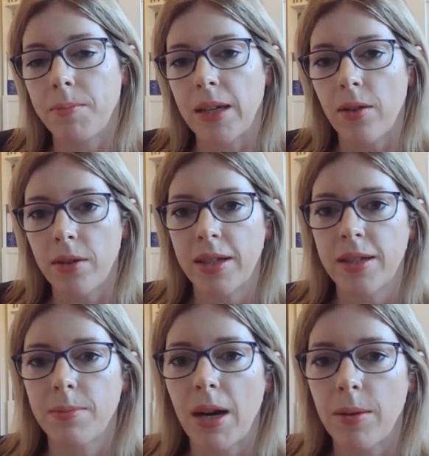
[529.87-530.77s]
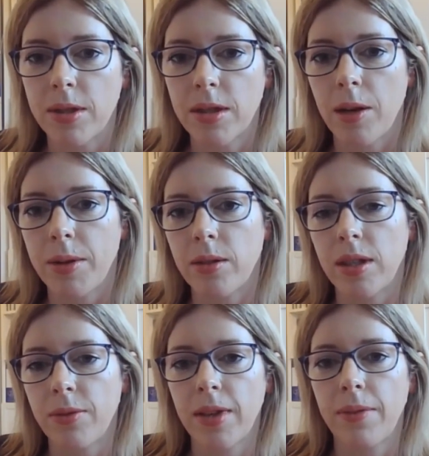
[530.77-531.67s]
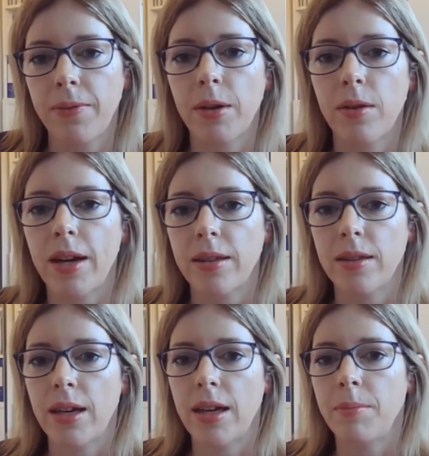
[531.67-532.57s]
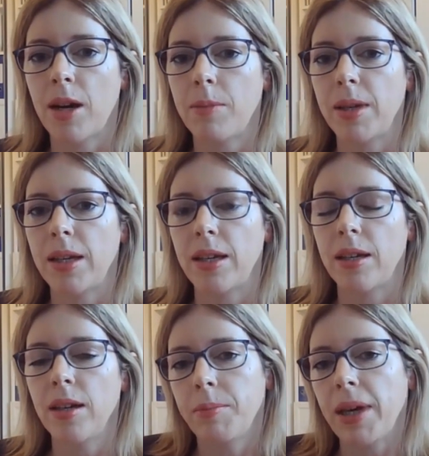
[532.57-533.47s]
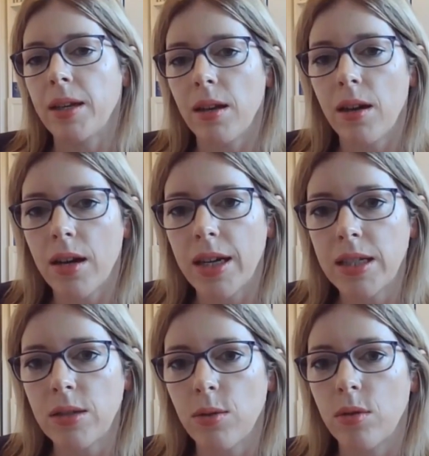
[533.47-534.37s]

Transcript: being honest about what's going on, if they feel like they might be penalised,